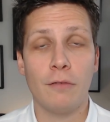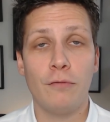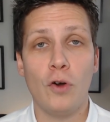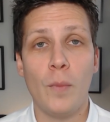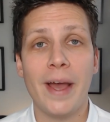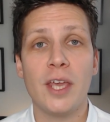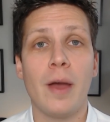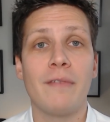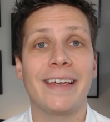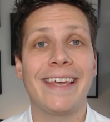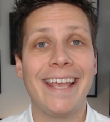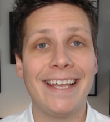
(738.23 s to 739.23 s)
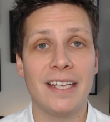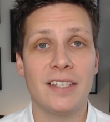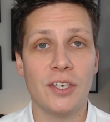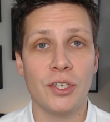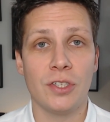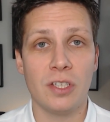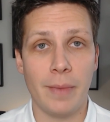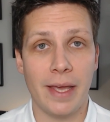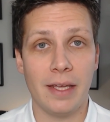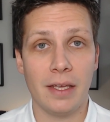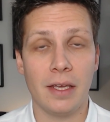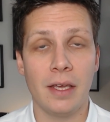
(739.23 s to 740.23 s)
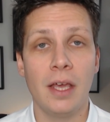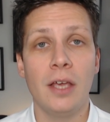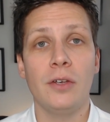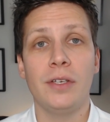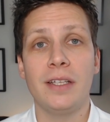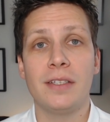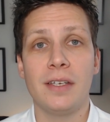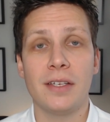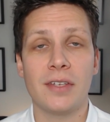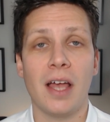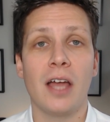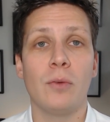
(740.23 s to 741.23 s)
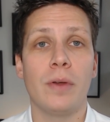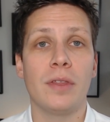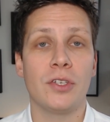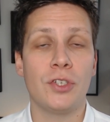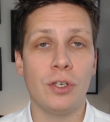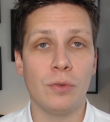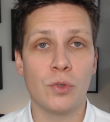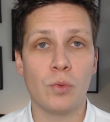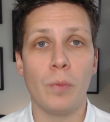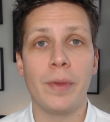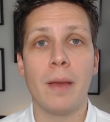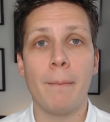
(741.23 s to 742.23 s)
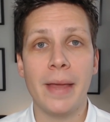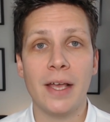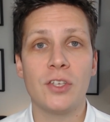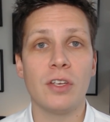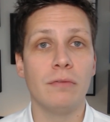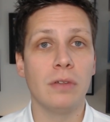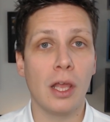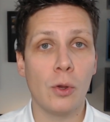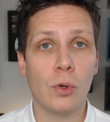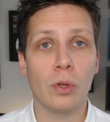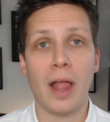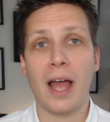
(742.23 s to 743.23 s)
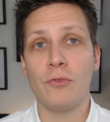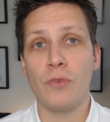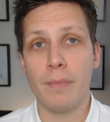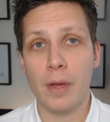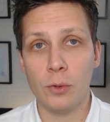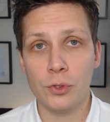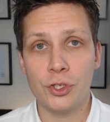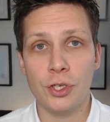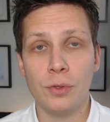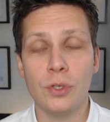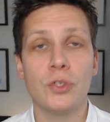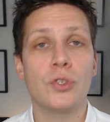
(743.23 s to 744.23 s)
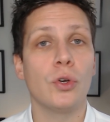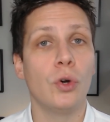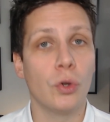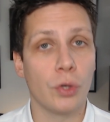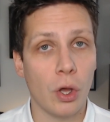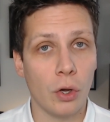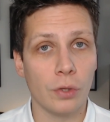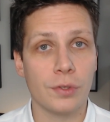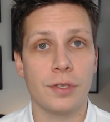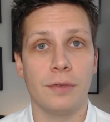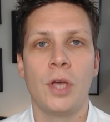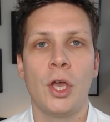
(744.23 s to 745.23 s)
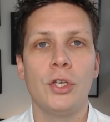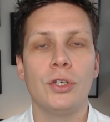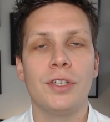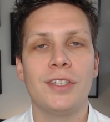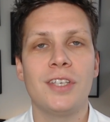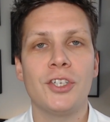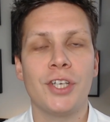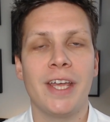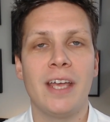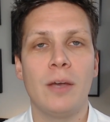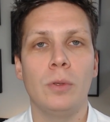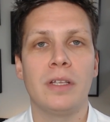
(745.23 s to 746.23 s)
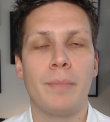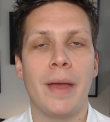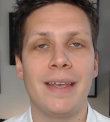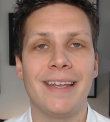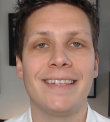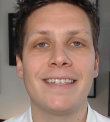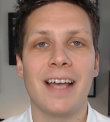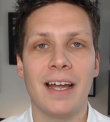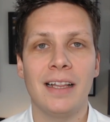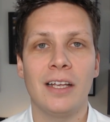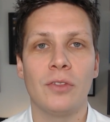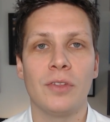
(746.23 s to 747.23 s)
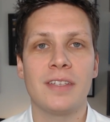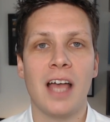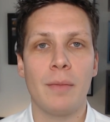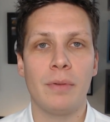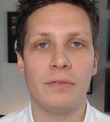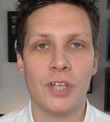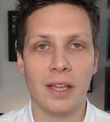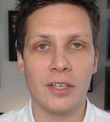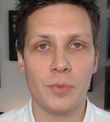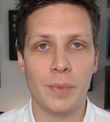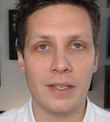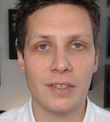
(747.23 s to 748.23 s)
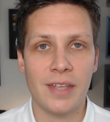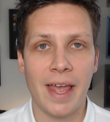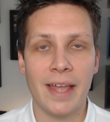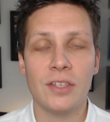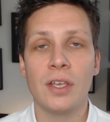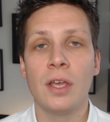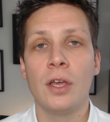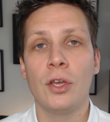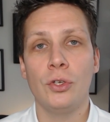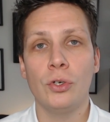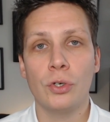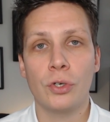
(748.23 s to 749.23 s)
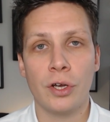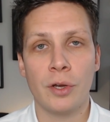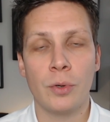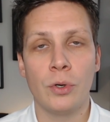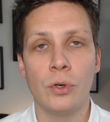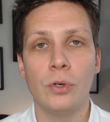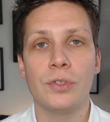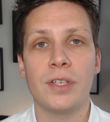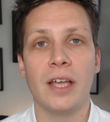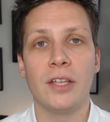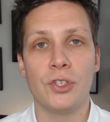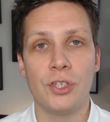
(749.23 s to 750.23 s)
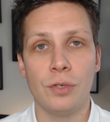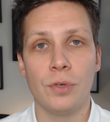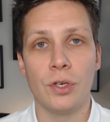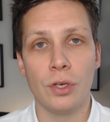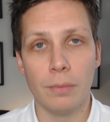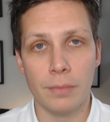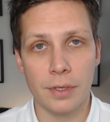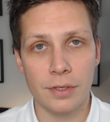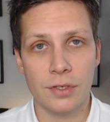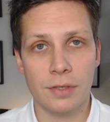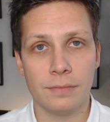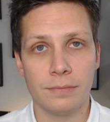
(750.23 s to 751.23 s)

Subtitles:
format, you have a key decision to make. You need to decide whether students will be a mix of local and remote students or not. Your decision here will depend entirely on the type of challenge being set, your cohort, and student numbers.